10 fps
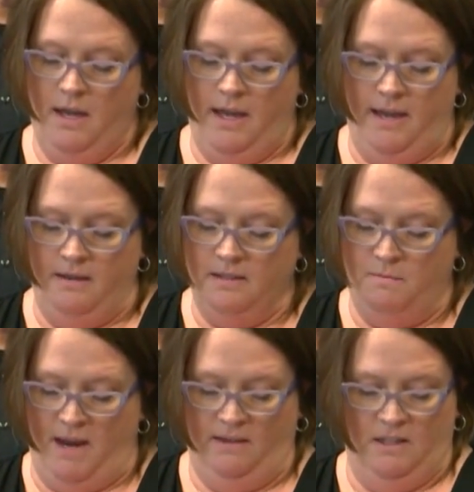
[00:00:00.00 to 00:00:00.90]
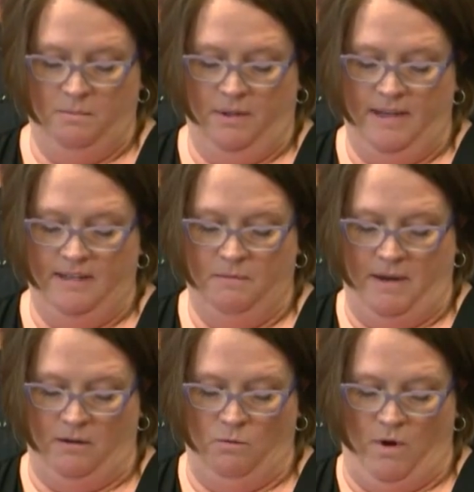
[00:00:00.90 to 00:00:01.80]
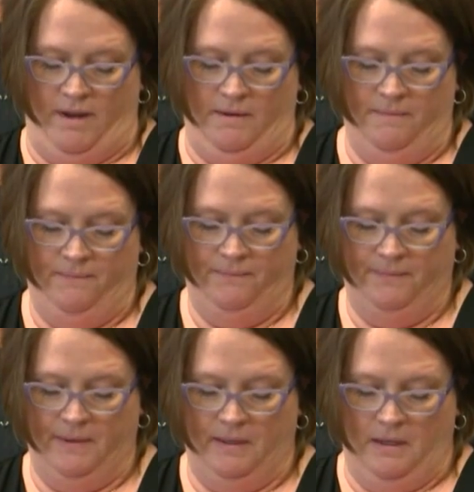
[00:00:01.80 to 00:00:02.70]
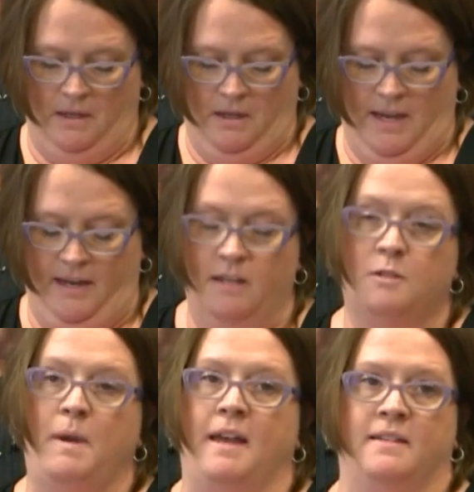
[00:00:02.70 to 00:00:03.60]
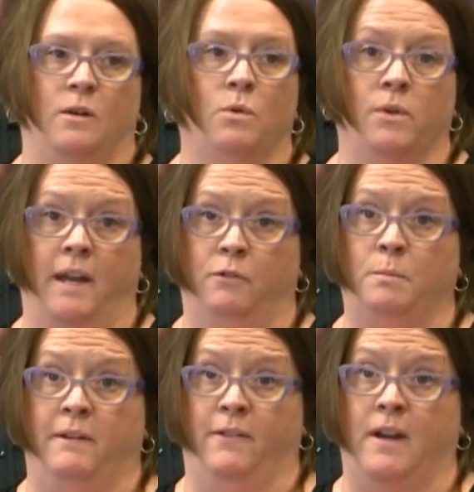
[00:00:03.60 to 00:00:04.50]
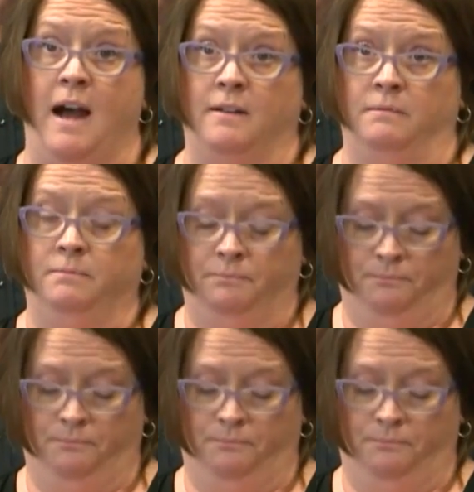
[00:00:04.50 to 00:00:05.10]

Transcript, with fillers: He has made this place a better one, and his passing will never be forgotten.